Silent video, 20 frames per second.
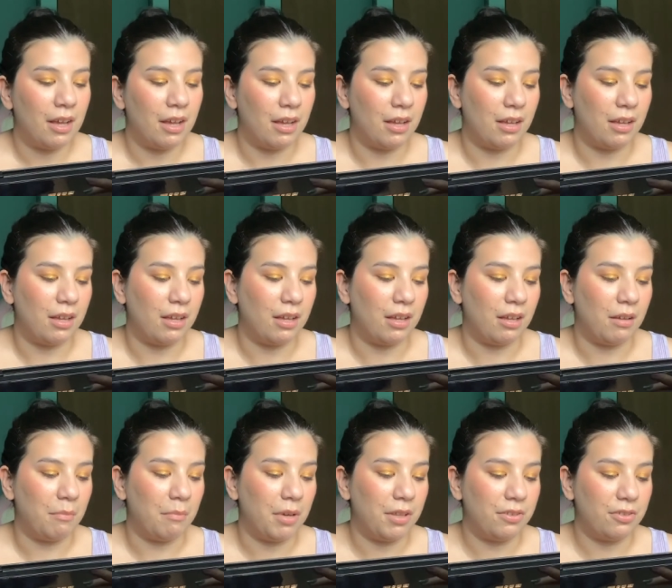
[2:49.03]
uh,
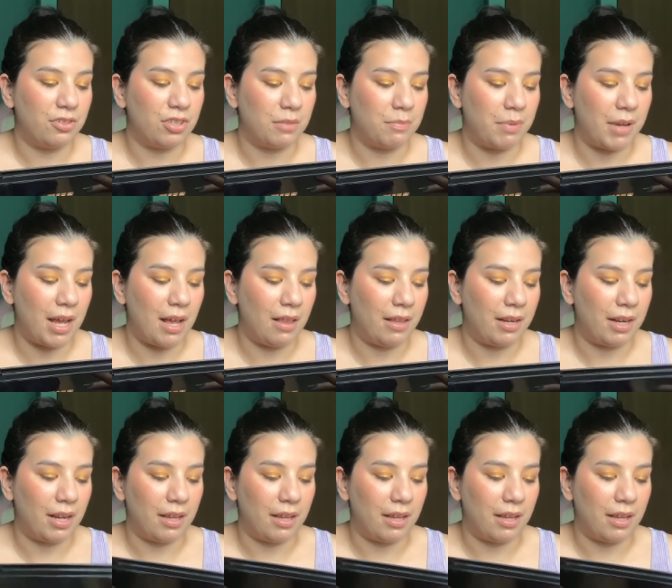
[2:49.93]
Mothership palette.